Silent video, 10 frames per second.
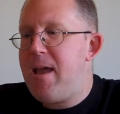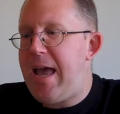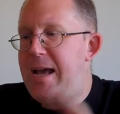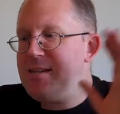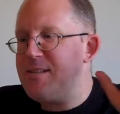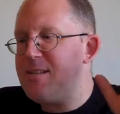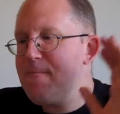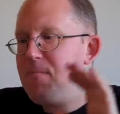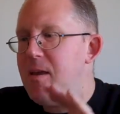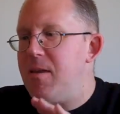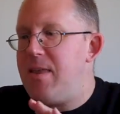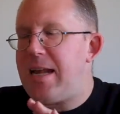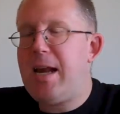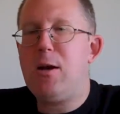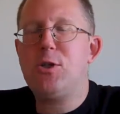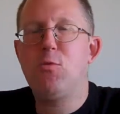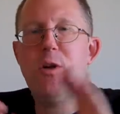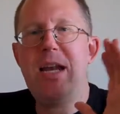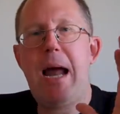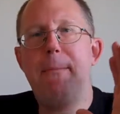and that character
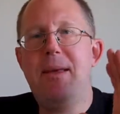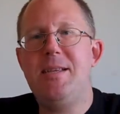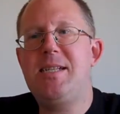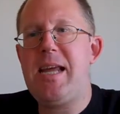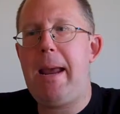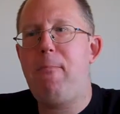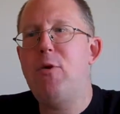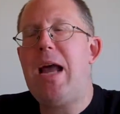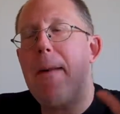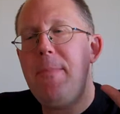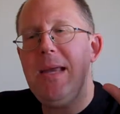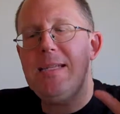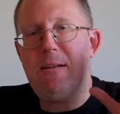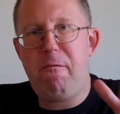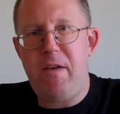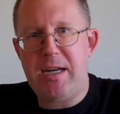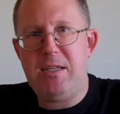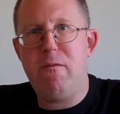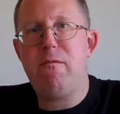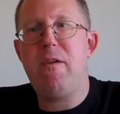would not be the same, would not be as
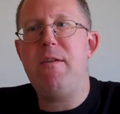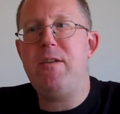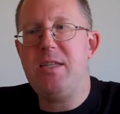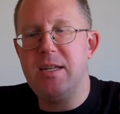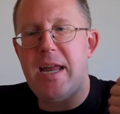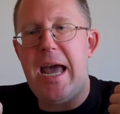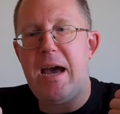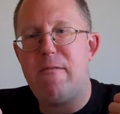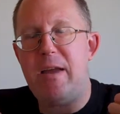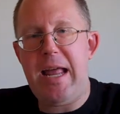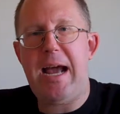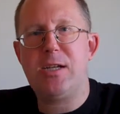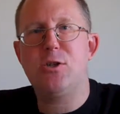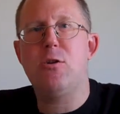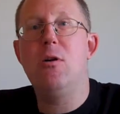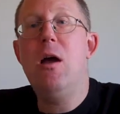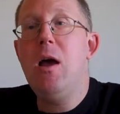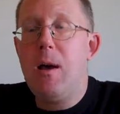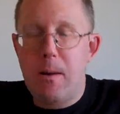effective if it didn't have an actor,